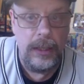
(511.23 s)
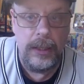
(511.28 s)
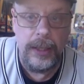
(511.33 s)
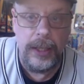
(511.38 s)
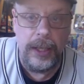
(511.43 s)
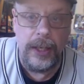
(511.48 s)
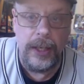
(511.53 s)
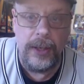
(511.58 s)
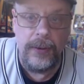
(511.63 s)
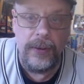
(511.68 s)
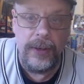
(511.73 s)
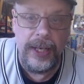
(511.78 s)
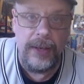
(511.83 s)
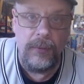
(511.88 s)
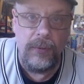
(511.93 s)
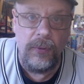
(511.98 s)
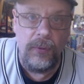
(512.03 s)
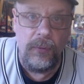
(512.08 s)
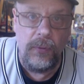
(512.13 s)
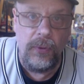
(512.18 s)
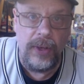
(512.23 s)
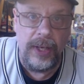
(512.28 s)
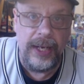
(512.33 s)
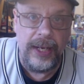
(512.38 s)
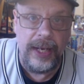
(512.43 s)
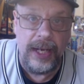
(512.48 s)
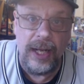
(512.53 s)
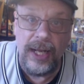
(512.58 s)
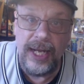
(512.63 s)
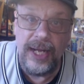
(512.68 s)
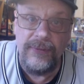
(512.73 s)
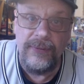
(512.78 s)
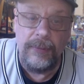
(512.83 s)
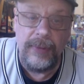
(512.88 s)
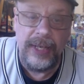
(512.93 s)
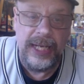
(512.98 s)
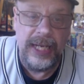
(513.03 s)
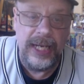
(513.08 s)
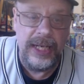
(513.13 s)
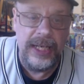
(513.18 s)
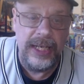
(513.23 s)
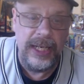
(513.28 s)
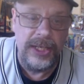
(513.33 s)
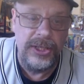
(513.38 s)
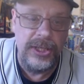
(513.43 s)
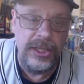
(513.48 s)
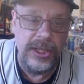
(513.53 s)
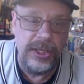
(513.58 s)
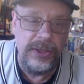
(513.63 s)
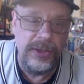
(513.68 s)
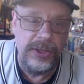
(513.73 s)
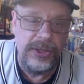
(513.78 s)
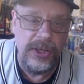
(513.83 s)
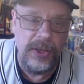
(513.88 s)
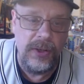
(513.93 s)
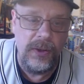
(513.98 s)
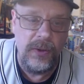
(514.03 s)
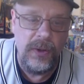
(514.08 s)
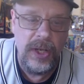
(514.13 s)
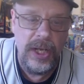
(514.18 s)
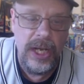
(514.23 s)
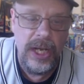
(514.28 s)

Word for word: you know, and and I'll have him again next year. So.